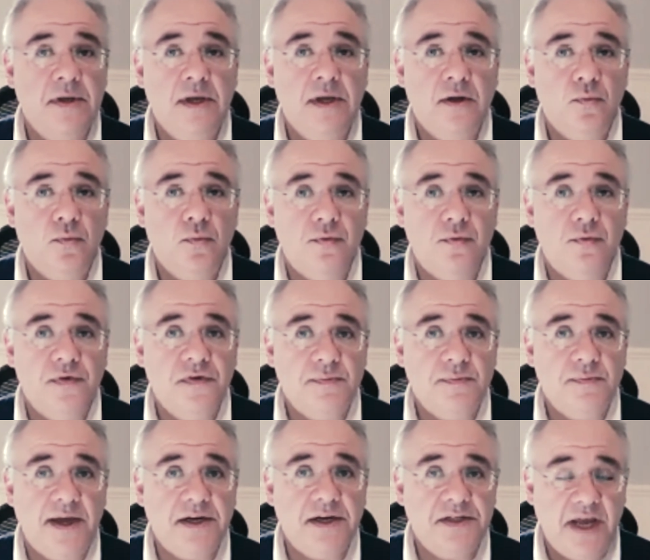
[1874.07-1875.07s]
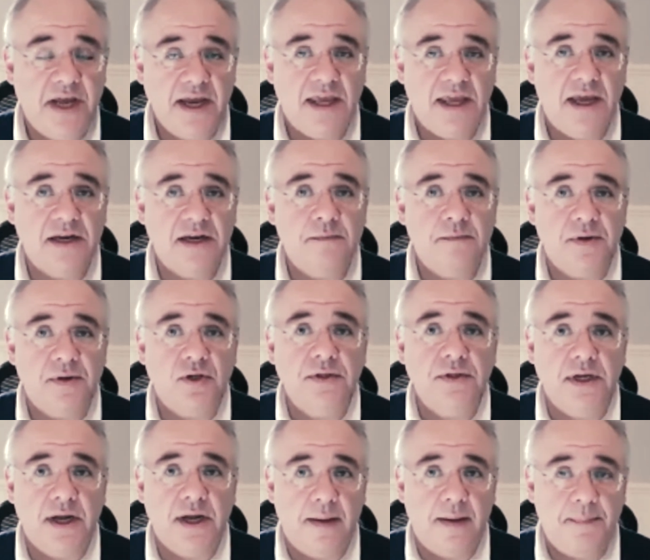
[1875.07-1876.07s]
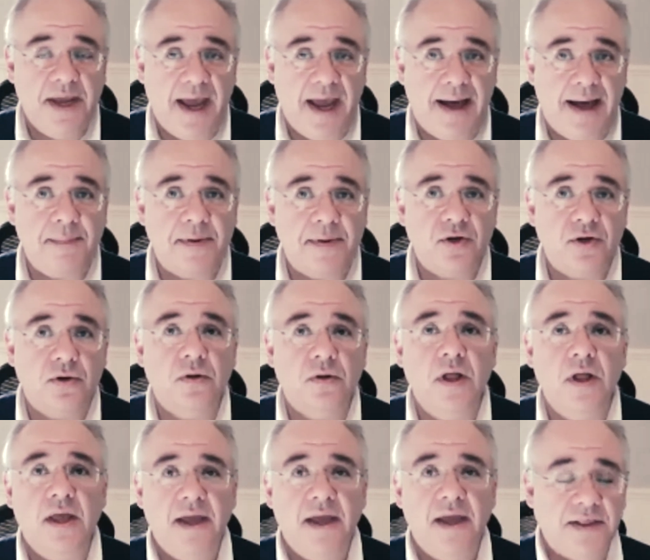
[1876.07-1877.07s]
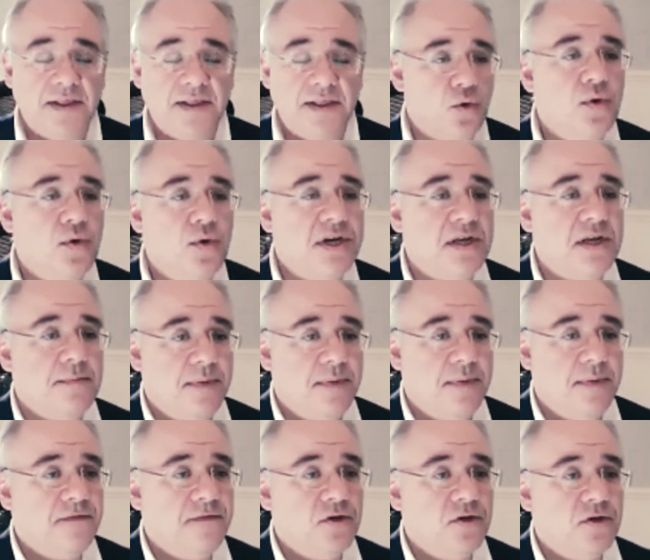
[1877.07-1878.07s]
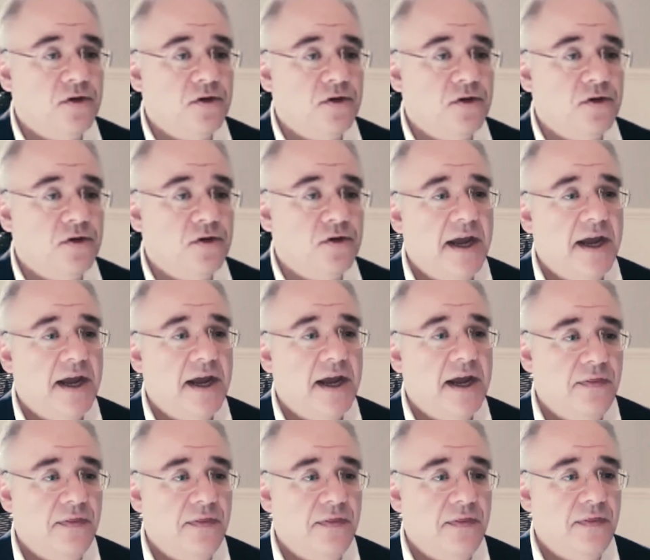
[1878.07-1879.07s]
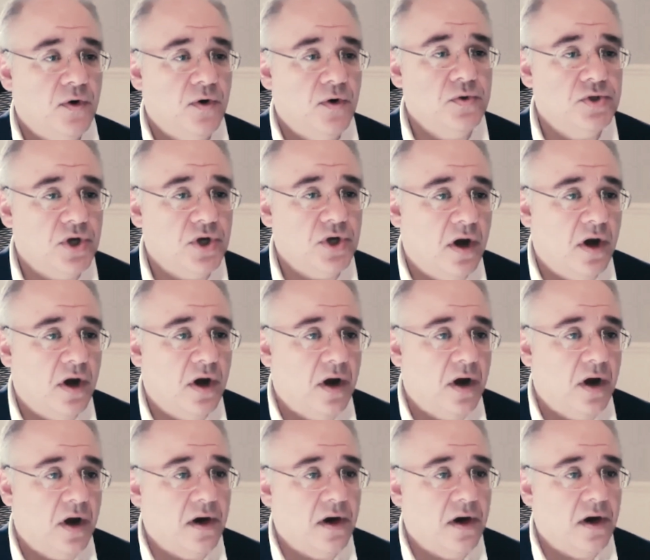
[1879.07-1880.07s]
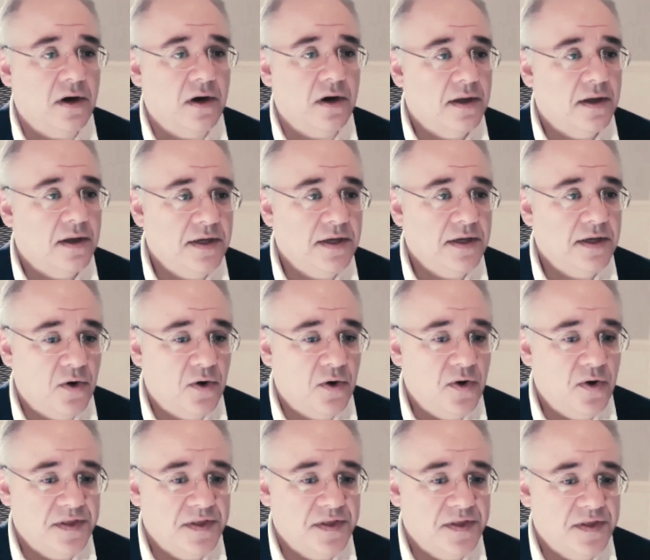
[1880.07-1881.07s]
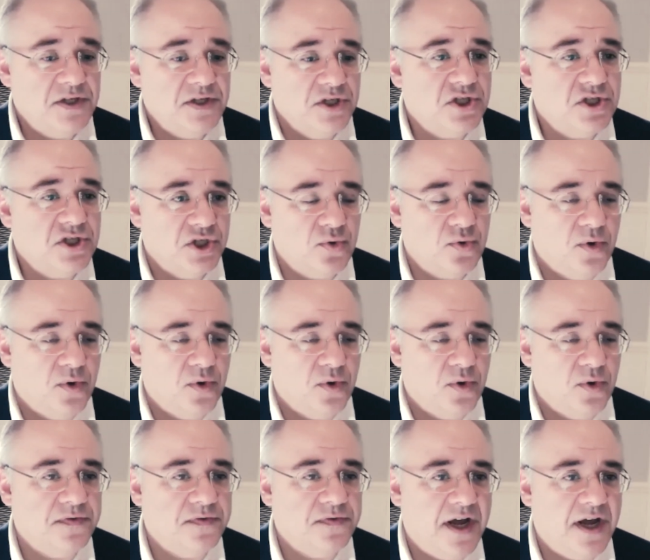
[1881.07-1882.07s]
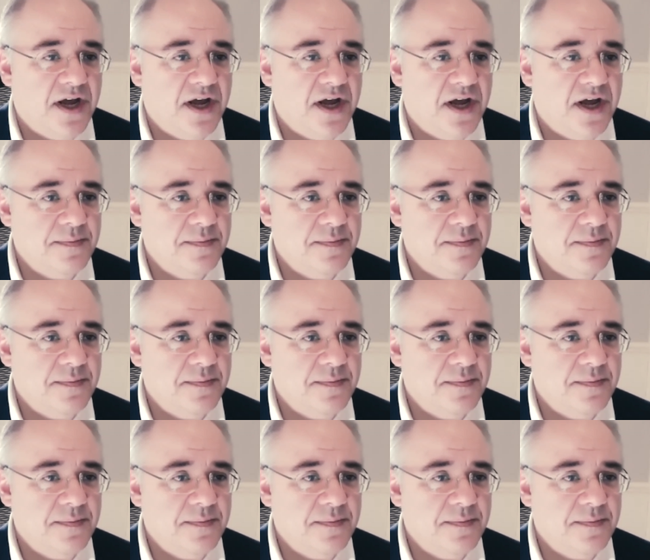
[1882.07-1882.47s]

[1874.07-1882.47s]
We've spent a decade building up capital and liquidity buffers, and those are, you know, this is the sort of time that those buffers are meant for.